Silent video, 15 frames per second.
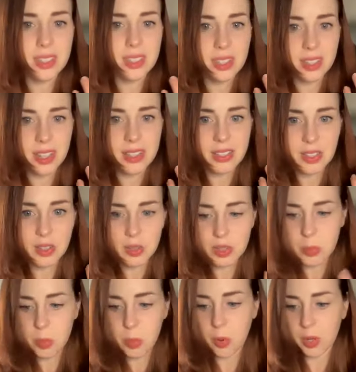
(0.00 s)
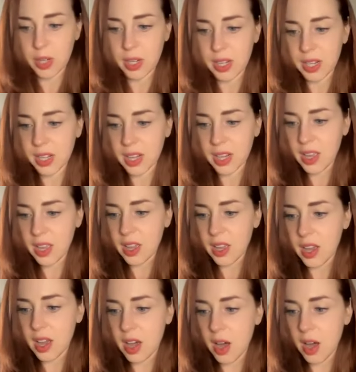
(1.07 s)
to things that are supporting,
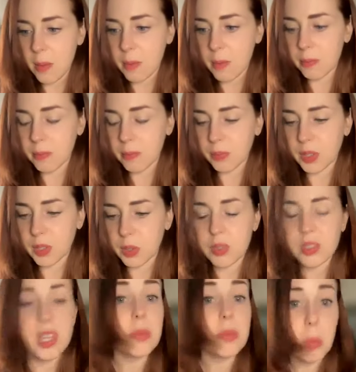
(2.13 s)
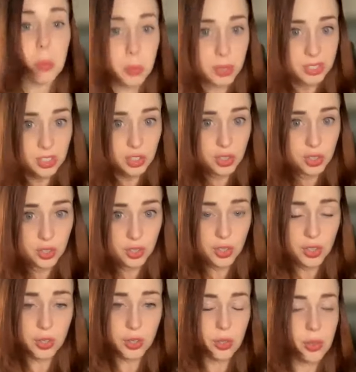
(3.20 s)
stable blood sugar,
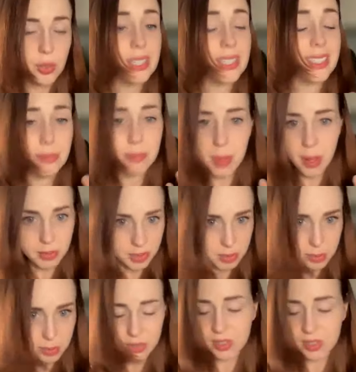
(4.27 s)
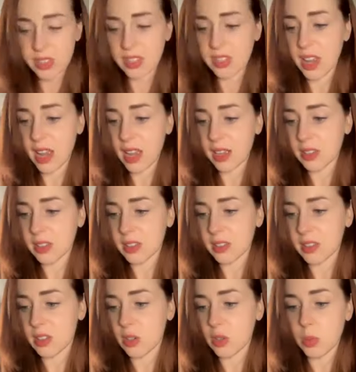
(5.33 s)
you're eating balanced meals and
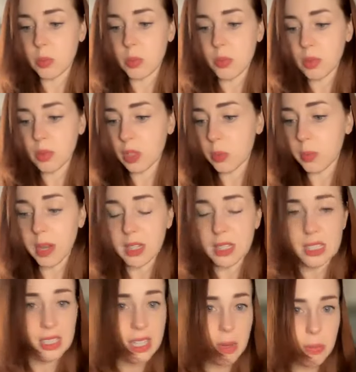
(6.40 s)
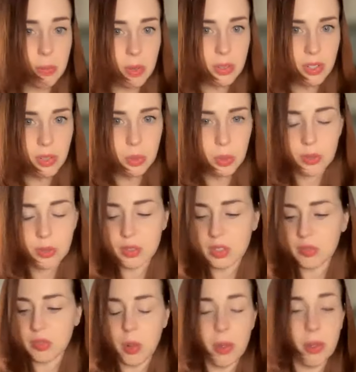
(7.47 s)
snacks, you're moving your body to keep those
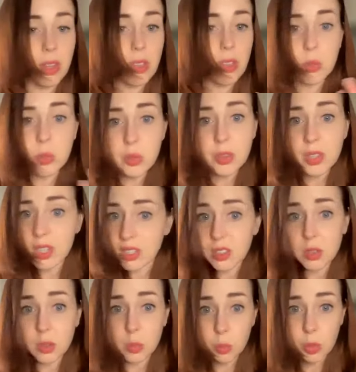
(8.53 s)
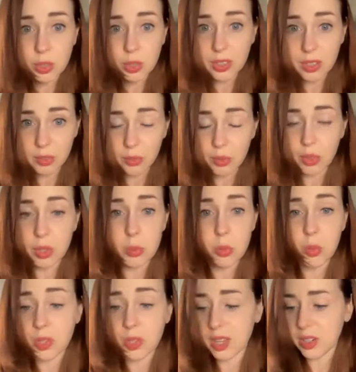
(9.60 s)
endorphins flowing. But those are things that are really good for your
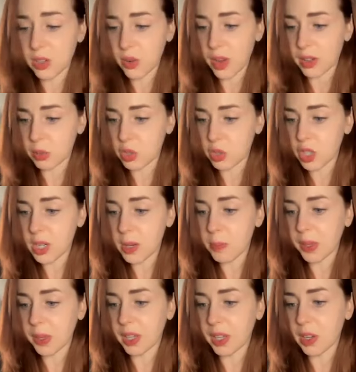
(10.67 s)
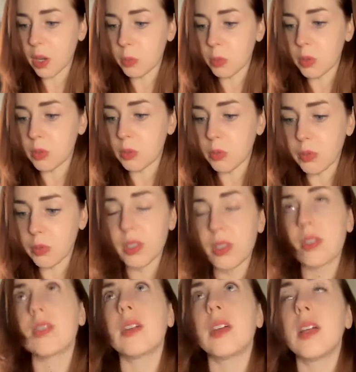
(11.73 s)
mood and your energy that can help you
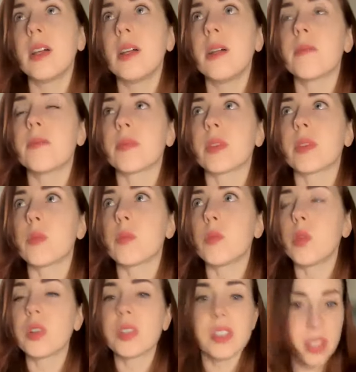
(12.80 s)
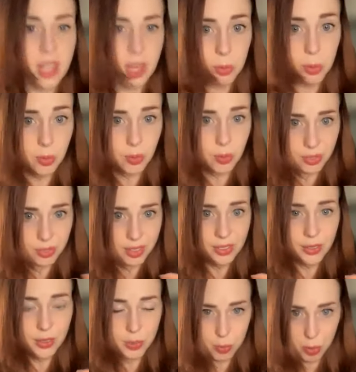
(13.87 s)
feel more stable in
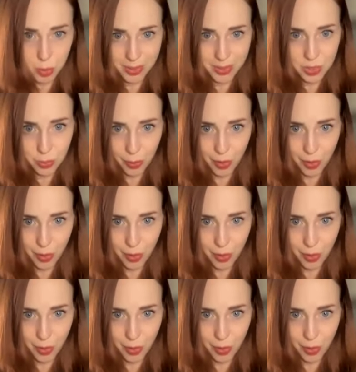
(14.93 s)
those moments